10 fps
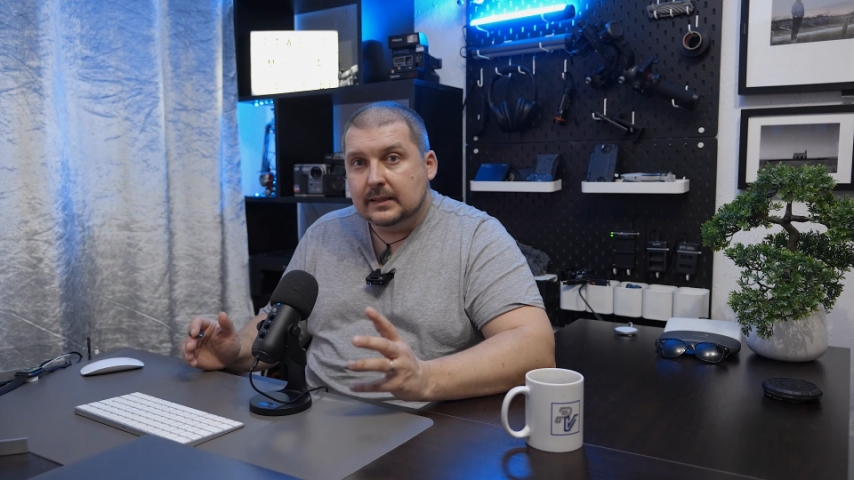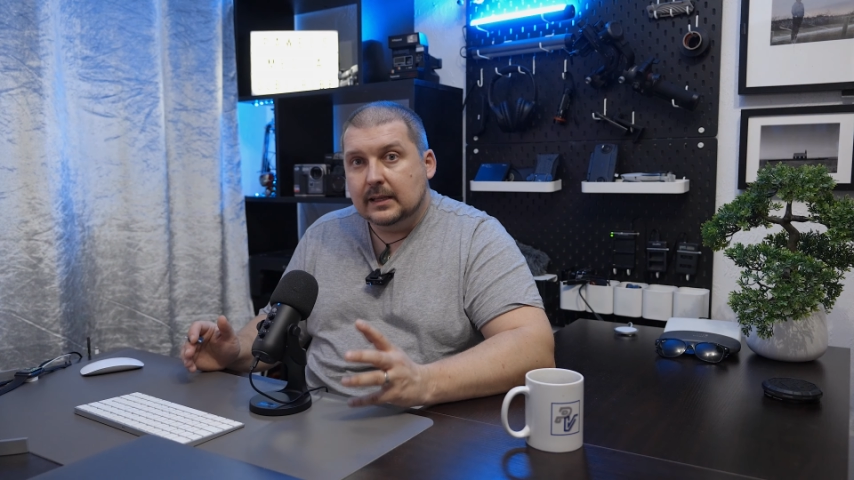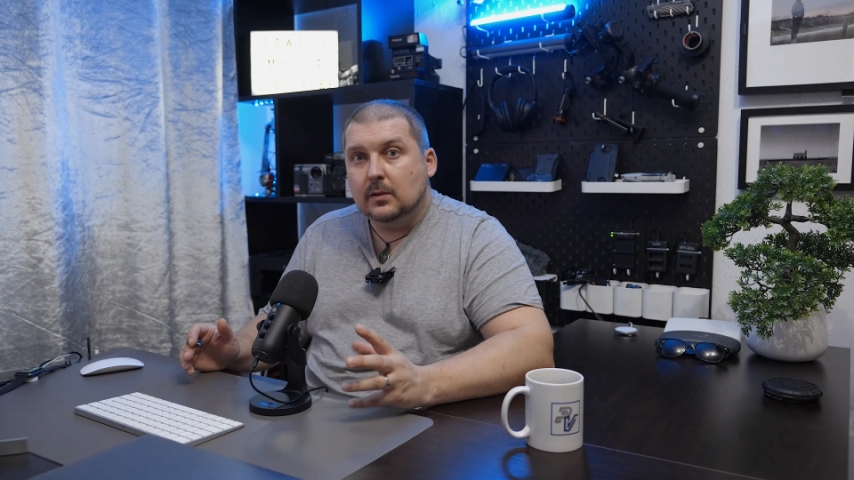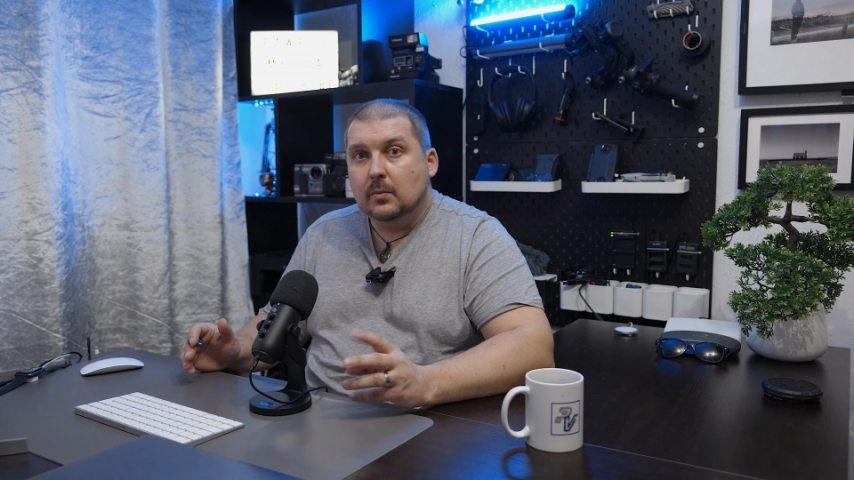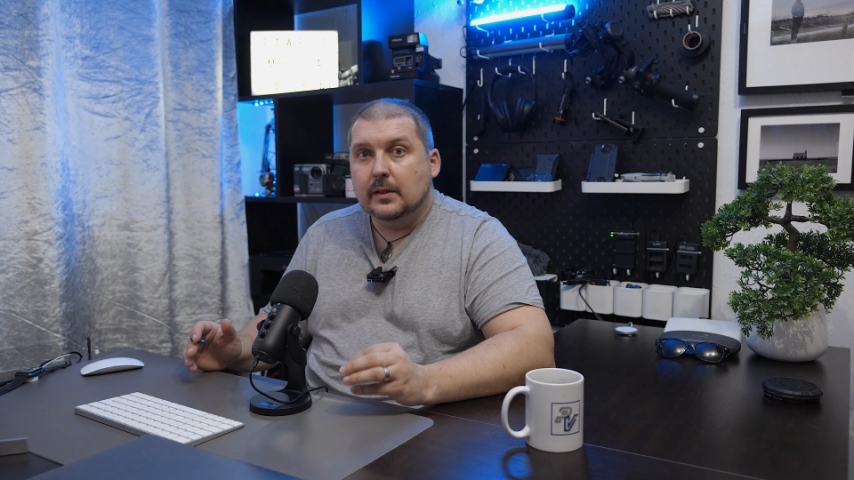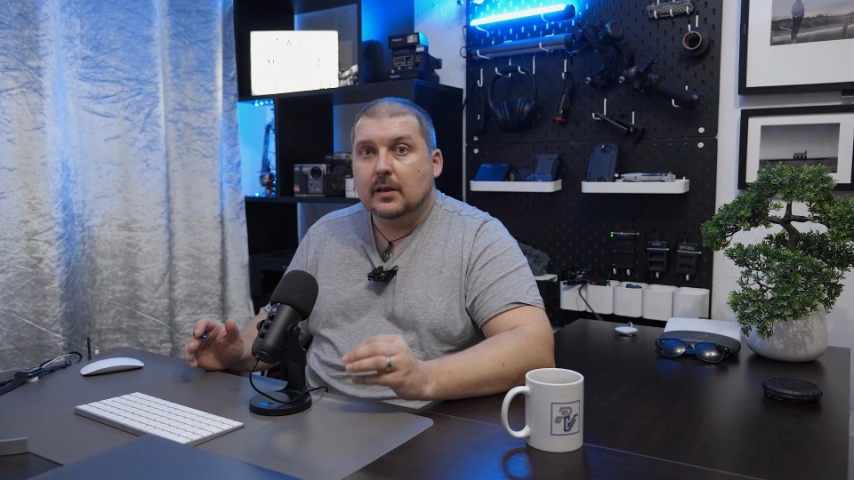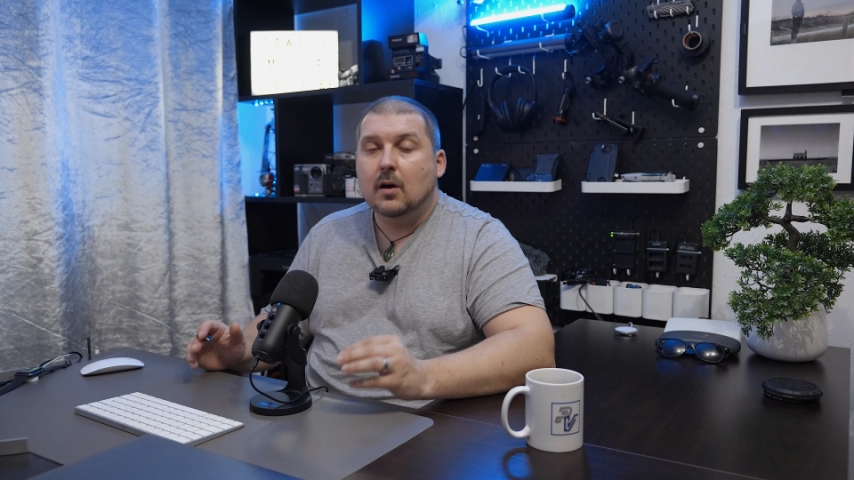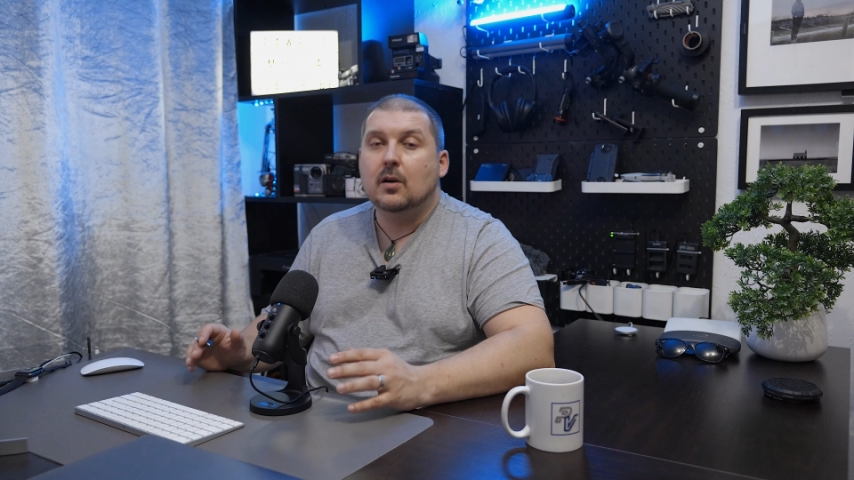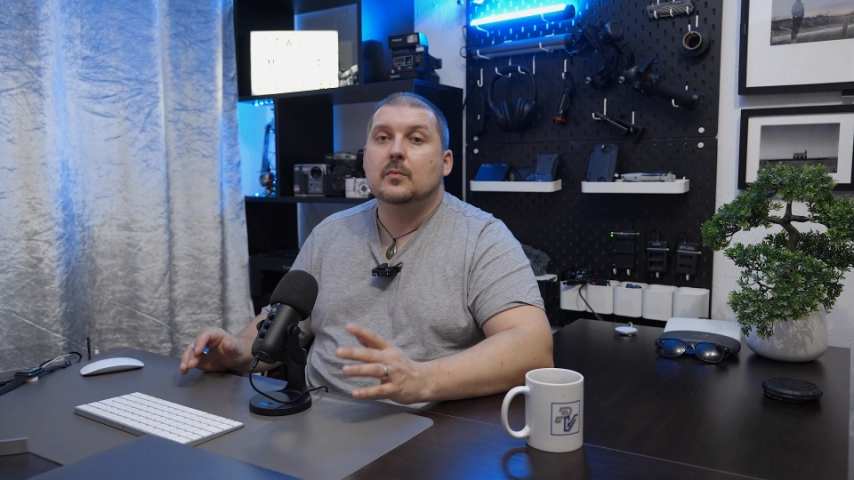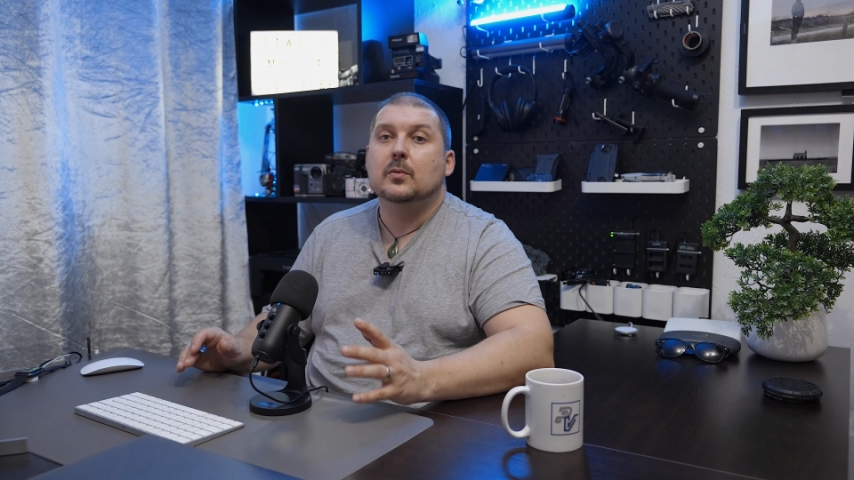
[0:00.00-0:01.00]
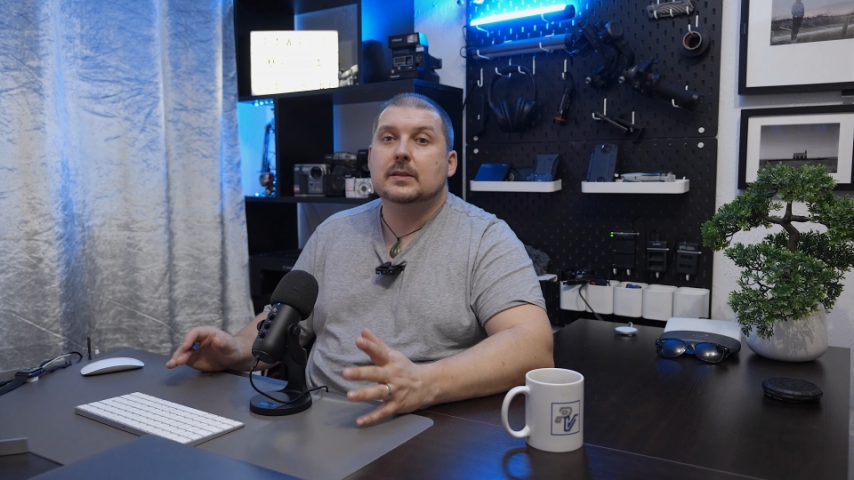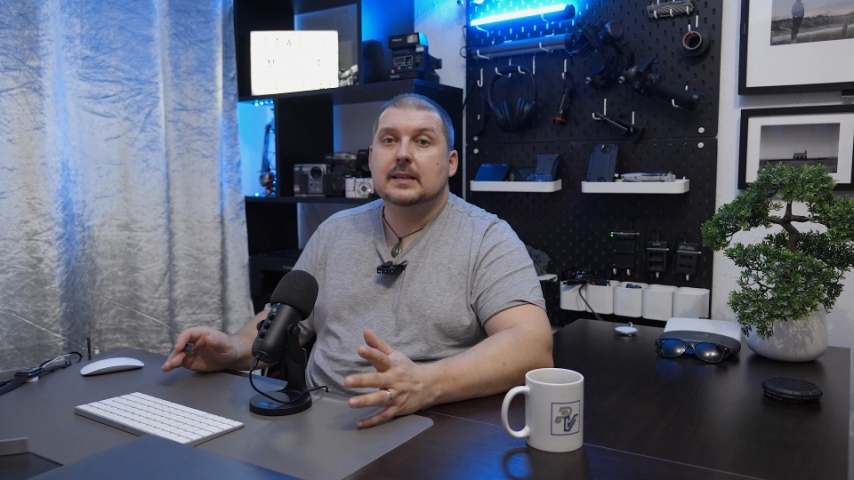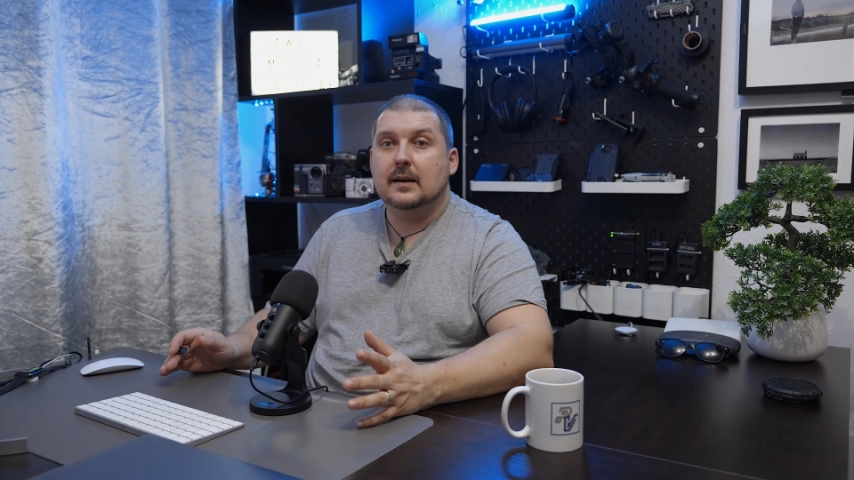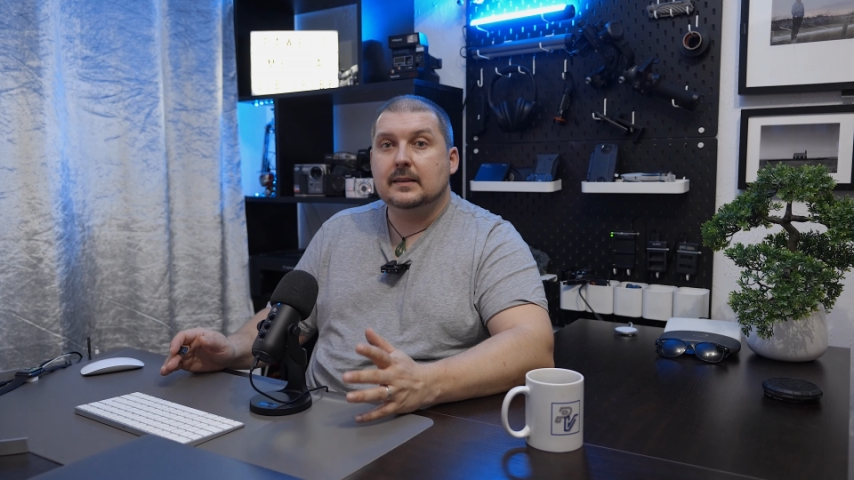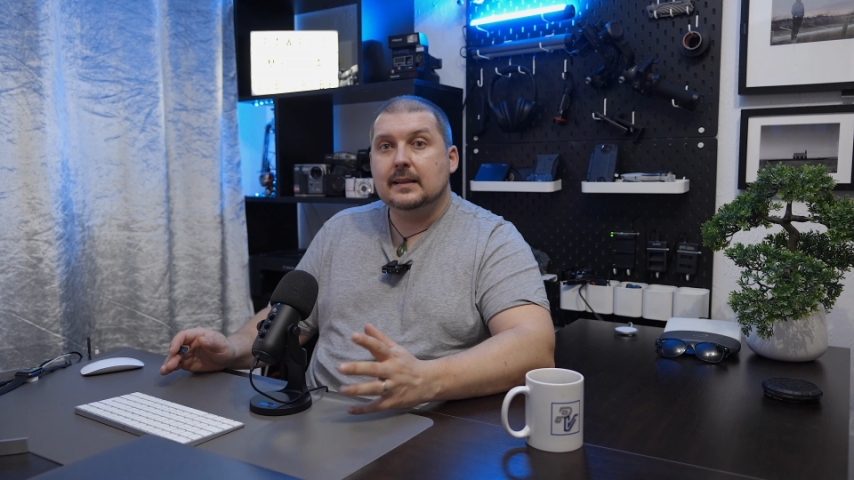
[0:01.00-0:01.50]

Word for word: deal with horrible sound,